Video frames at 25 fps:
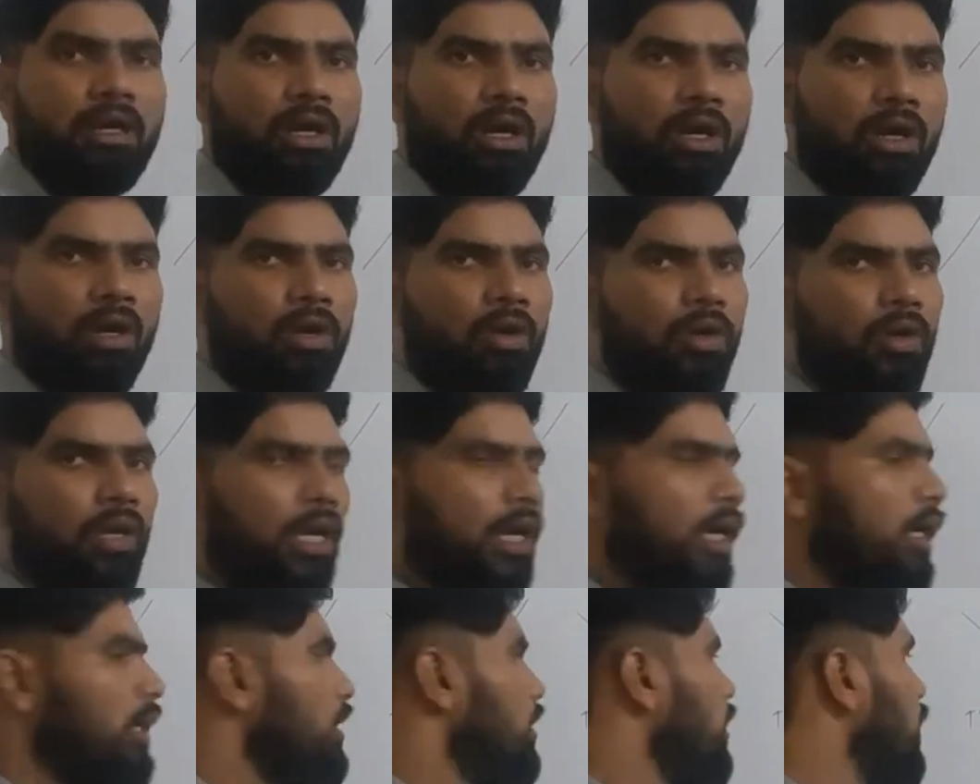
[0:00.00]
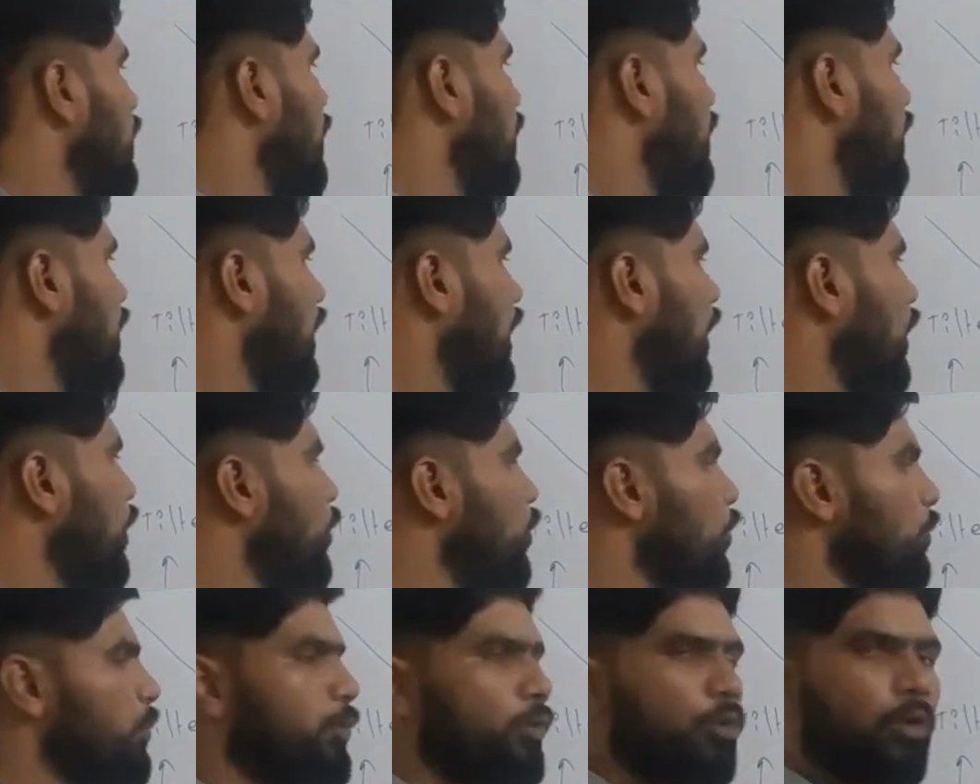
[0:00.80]
okay, I
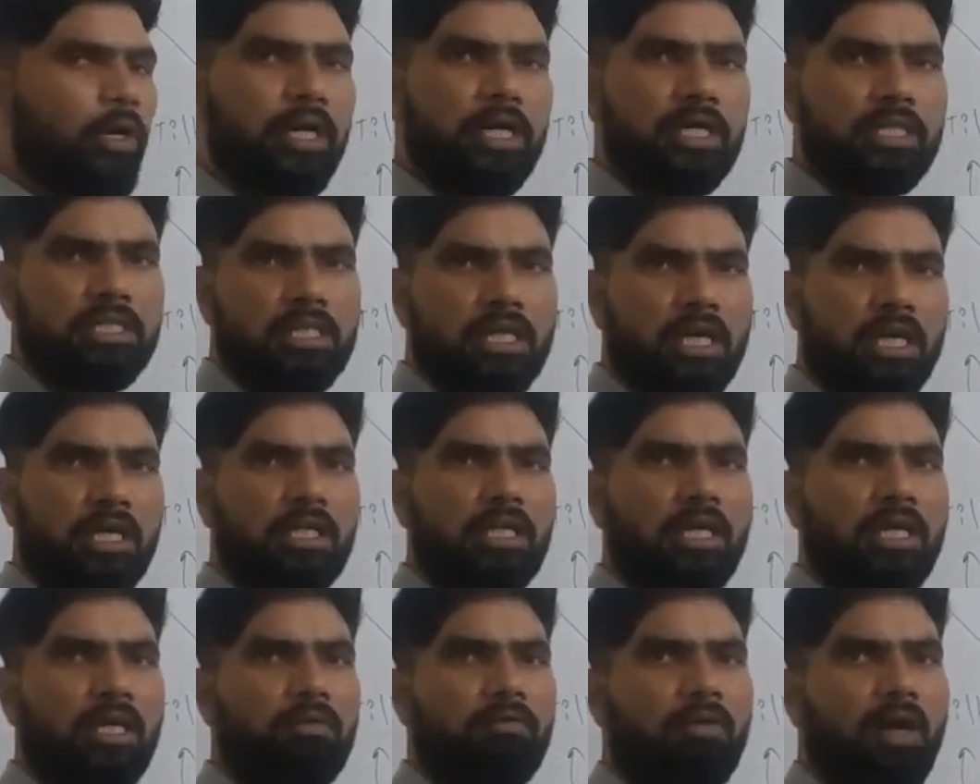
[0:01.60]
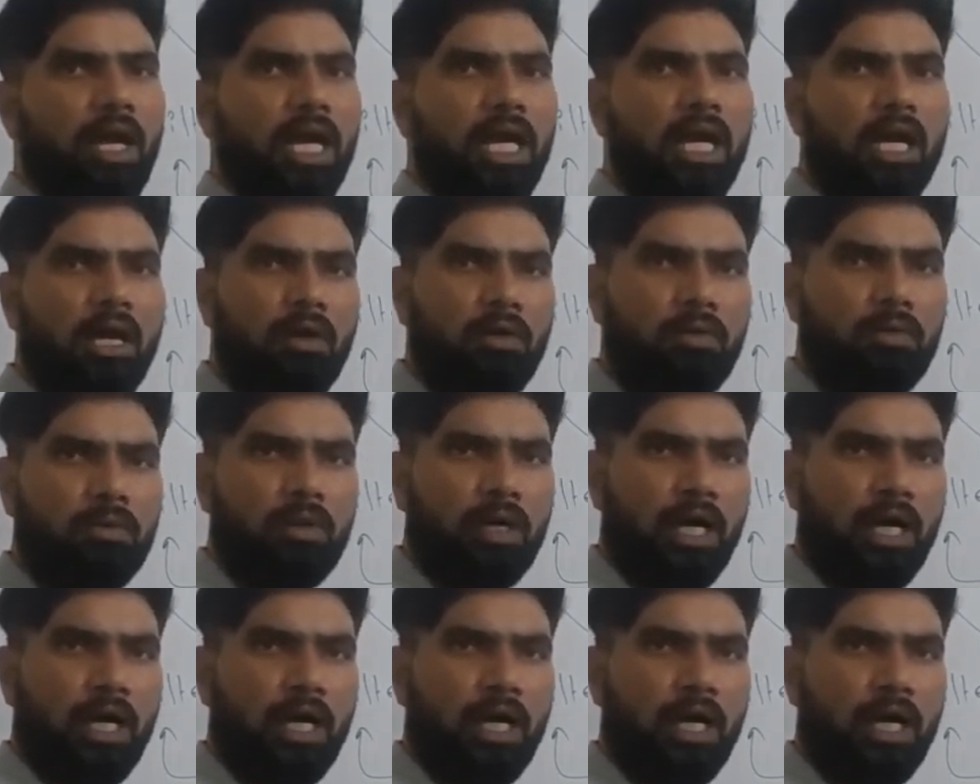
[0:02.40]
hope you understand the why how